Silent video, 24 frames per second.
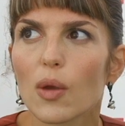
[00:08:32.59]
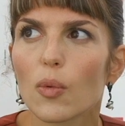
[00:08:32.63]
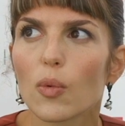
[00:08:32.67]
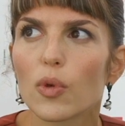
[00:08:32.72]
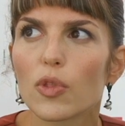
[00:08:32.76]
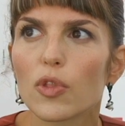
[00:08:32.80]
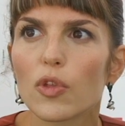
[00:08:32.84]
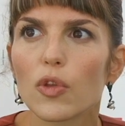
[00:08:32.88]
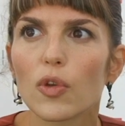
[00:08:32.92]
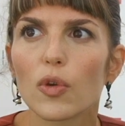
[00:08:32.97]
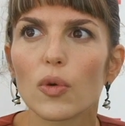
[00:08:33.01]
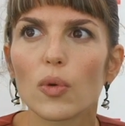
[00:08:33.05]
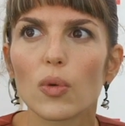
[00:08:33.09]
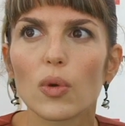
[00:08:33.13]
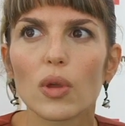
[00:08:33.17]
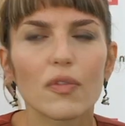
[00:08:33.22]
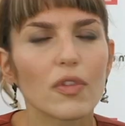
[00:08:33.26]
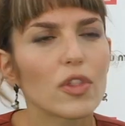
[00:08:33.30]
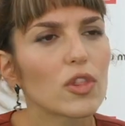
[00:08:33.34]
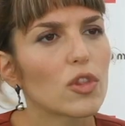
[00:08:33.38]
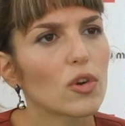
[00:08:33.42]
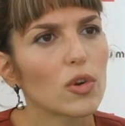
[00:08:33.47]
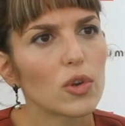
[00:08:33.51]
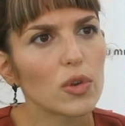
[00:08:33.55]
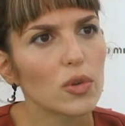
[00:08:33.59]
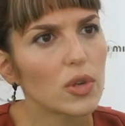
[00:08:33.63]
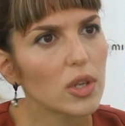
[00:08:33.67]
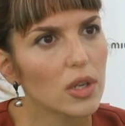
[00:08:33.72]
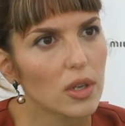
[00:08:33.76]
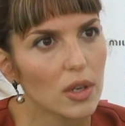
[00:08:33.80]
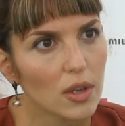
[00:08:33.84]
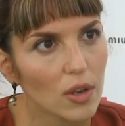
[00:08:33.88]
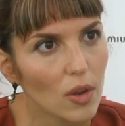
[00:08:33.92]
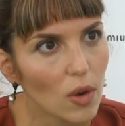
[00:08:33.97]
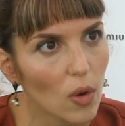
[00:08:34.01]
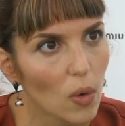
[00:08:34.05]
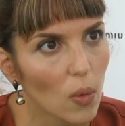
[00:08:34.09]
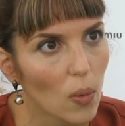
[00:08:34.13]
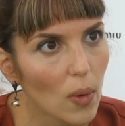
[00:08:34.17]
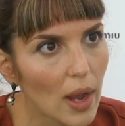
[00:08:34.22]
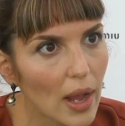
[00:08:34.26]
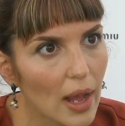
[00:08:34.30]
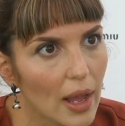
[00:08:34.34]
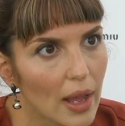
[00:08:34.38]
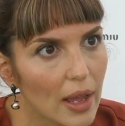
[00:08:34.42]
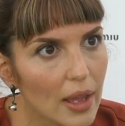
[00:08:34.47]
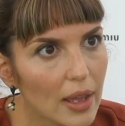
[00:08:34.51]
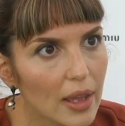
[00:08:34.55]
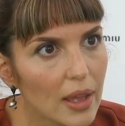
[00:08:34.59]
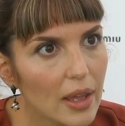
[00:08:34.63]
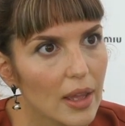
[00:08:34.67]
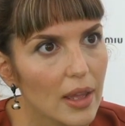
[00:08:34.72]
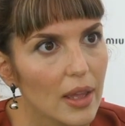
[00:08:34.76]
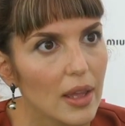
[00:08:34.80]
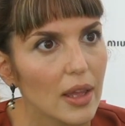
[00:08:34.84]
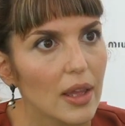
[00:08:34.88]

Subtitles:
with you even though you didn't know why.